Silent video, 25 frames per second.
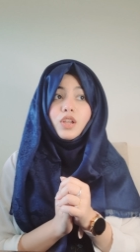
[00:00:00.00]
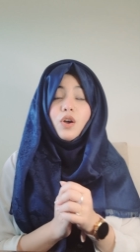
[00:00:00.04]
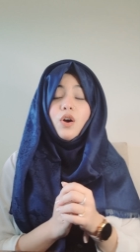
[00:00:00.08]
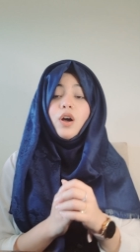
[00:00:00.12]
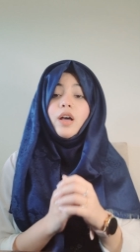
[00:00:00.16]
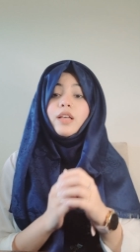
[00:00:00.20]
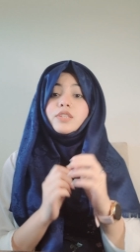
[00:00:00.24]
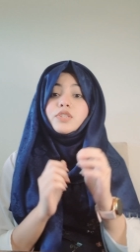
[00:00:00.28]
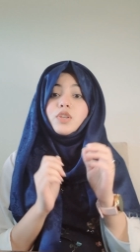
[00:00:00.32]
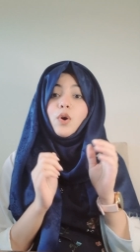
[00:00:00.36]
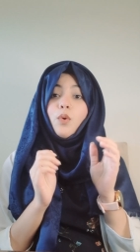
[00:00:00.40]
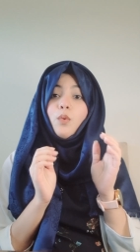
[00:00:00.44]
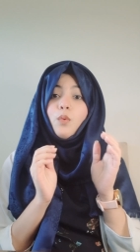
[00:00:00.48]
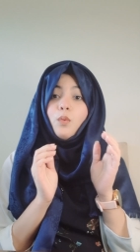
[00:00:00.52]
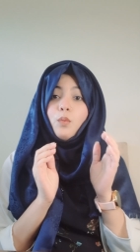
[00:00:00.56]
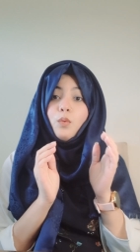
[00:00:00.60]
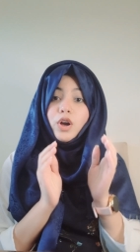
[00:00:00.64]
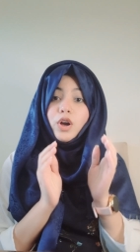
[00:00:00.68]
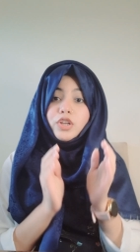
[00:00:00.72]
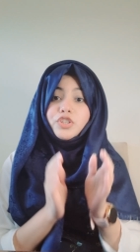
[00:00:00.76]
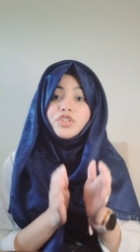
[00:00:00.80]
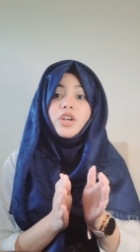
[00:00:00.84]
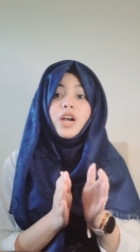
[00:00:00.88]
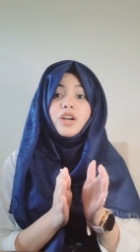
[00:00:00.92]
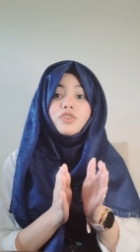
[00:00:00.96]
So
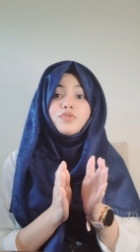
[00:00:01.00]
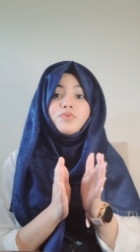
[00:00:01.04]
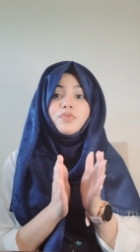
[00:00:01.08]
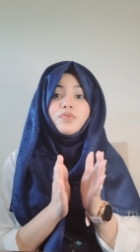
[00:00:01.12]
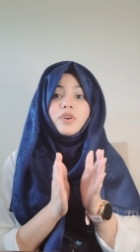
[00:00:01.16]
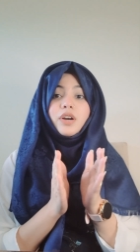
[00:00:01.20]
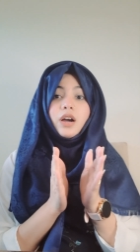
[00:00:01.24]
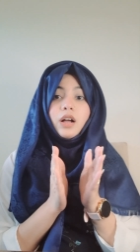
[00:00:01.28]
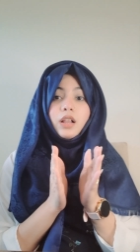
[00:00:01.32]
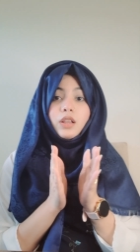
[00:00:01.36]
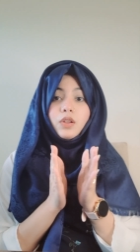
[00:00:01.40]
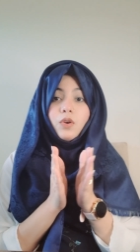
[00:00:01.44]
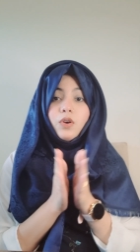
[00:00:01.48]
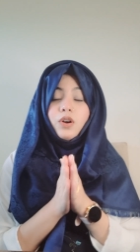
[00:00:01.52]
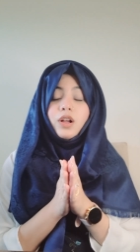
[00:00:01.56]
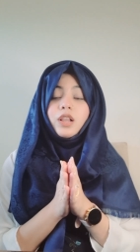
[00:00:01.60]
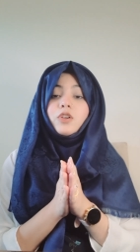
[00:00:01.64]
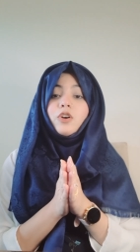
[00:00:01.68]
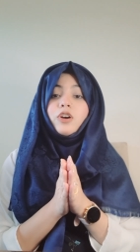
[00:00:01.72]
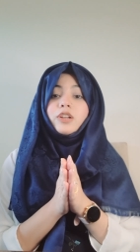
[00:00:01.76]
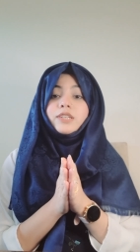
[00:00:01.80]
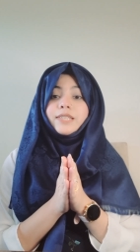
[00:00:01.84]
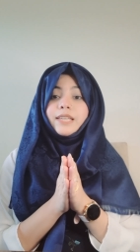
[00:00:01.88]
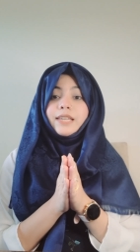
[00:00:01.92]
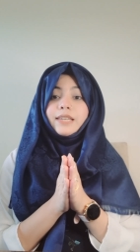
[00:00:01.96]
watch out for alcohol
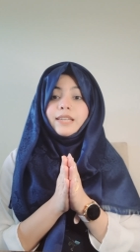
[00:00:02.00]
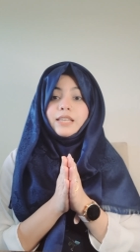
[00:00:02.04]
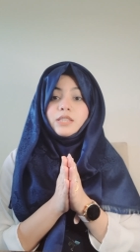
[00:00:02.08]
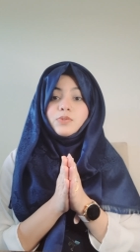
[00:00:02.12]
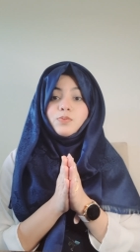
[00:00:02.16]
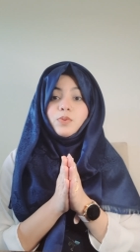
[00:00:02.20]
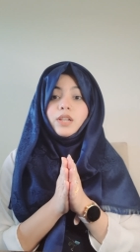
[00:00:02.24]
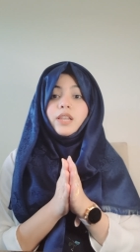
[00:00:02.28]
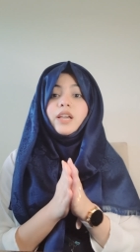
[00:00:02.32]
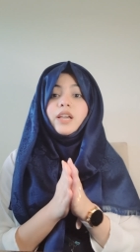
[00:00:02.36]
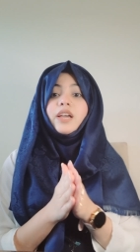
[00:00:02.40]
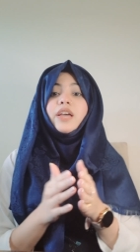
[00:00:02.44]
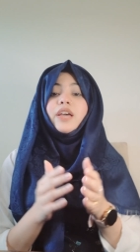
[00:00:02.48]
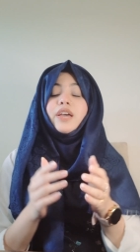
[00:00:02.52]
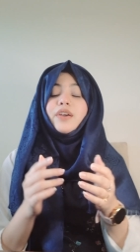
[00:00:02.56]
content as well.